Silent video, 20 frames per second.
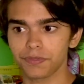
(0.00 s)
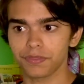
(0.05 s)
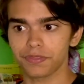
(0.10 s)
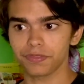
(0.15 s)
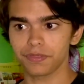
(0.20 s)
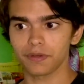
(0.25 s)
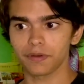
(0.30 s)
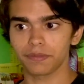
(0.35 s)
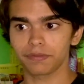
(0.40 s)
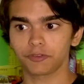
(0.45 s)

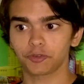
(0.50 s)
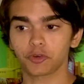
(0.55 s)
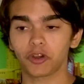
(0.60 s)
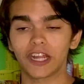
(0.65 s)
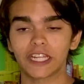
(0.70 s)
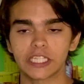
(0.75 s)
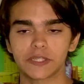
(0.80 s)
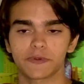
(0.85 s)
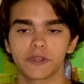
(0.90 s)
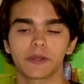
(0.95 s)
the
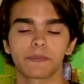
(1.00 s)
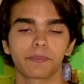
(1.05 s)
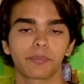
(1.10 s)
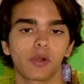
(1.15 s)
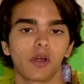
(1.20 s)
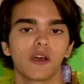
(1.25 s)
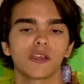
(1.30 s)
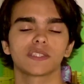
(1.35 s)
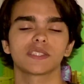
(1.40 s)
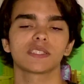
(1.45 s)
transparent
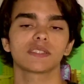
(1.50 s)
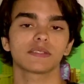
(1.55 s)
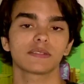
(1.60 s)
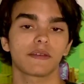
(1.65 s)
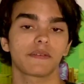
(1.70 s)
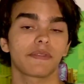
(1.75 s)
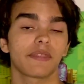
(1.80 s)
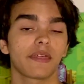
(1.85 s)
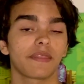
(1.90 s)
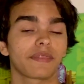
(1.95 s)
process
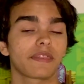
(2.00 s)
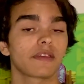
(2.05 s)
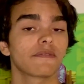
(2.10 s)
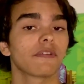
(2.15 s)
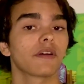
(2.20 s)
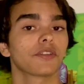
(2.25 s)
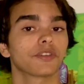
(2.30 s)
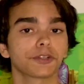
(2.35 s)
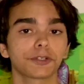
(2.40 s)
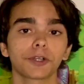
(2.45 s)
that they've
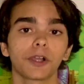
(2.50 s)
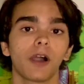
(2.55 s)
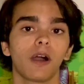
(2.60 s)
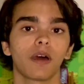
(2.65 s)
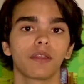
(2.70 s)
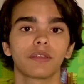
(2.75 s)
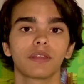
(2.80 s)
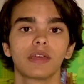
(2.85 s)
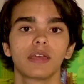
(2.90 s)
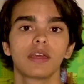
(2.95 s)

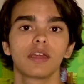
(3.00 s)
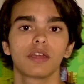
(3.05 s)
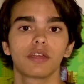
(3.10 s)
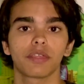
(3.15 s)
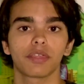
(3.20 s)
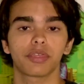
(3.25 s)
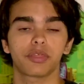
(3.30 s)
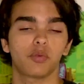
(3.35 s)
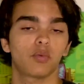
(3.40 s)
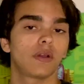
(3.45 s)
undergone
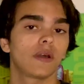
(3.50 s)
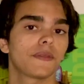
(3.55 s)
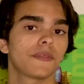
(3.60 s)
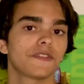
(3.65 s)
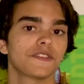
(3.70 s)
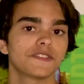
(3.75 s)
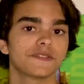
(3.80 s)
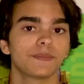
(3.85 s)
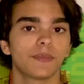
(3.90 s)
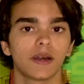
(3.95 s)
throughout
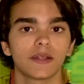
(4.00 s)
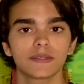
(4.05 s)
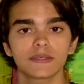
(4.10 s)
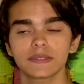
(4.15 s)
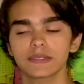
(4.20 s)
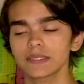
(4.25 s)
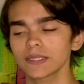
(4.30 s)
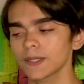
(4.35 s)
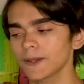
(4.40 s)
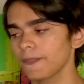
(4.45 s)
these
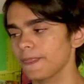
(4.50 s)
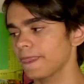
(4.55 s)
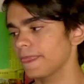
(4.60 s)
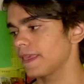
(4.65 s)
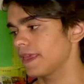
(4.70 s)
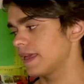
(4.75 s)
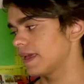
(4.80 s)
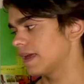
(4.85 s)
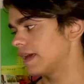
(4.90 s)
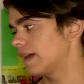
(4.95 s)
months.
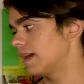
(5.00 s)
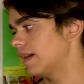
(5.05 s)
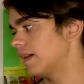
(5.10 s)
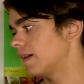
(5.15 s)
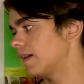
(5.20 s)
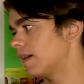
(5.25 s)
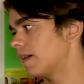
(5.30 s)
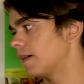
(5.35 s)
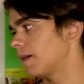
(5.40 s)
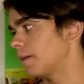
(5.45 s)

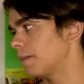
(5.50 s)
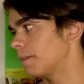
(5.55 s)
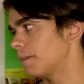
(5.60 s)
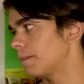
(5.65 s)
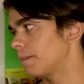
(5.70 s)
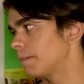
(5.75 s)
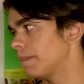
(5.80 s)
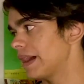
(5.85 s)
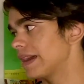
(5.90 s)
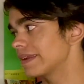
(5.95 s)

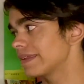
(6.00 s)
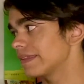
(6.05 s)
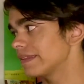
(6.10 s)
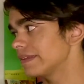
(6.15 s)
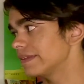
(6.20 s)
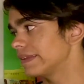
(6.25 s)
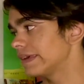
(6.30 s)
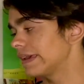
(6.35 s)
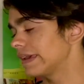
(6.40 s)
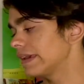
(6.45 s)
At the end of
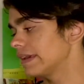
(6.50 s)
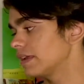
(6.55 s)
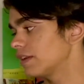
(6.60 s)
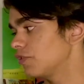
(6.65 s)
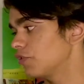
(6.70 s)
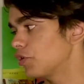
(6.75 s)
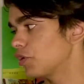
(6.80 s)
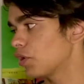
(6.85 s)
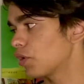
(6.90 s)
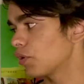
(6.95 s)
the day,
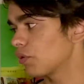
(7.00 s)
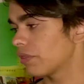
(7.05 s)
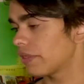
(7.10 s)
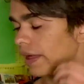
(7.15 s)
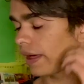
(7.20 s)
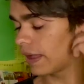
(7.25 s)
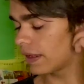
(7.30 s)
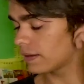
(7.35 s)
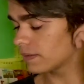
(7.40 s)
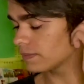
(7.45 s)
know
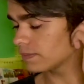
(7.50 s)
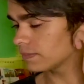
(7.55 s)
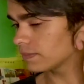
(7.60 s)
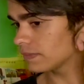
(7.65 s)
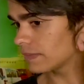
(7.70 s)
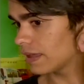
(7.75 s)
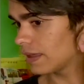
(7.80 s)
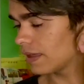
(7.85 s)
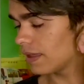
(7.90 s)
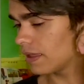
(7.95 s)
that
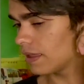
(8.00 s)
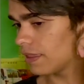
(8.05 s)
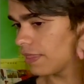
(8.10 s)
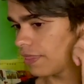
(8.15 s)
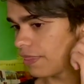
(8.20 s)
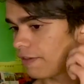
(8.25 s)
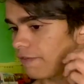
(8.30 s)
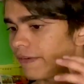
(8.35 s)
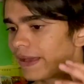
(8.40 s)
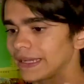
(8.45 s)

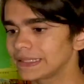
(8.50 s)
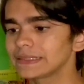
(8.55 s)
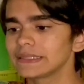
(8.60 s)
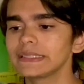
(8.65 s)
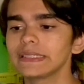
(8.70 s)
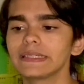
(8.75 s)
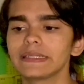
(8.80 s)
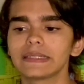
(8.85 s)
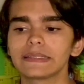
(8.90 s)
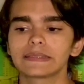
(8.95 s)
the
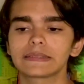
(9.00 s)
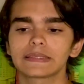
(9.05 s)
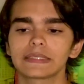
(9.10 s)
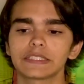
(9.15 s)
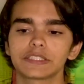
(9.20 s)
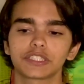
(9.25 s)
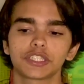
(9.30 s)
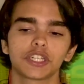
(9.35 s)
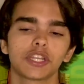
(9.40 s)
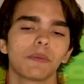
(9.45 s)
vaccine,
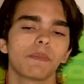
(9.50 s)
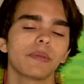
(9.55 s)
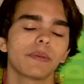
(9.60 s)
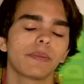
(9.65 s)
it's going to be